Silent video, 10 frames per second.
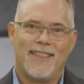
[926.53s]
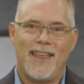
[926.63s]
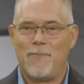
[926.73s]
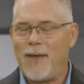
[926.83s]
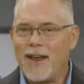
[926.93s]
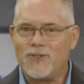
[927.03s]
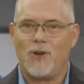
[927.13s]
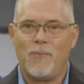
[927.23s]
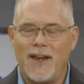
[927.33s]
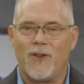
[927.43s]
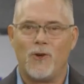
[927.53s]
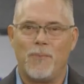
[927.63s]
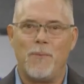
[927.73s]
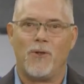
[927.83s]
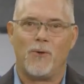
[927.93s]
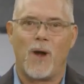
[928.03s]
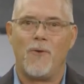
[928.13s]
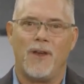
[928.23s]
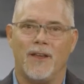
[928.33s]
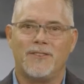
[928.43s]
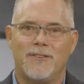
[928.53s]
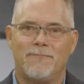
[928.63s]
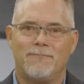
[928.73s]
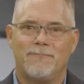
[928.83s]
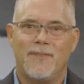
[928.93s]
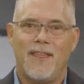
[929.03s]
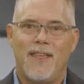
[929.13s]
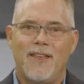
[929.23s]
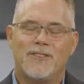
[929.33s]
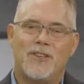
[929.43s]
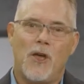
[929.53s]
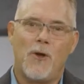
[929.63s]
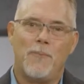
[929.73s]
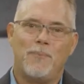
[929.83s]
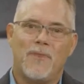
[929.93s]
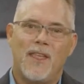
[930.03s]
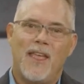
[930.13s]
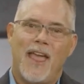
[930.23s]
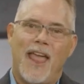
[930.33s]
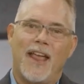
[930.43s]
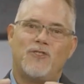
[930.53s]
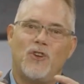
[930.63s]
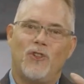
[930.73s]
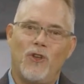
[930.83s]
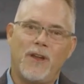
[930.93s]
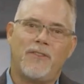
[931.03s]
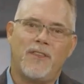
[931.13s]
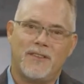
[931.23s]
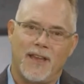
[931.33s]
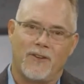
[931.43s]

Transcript: They impact so many other people around us. So as you look at this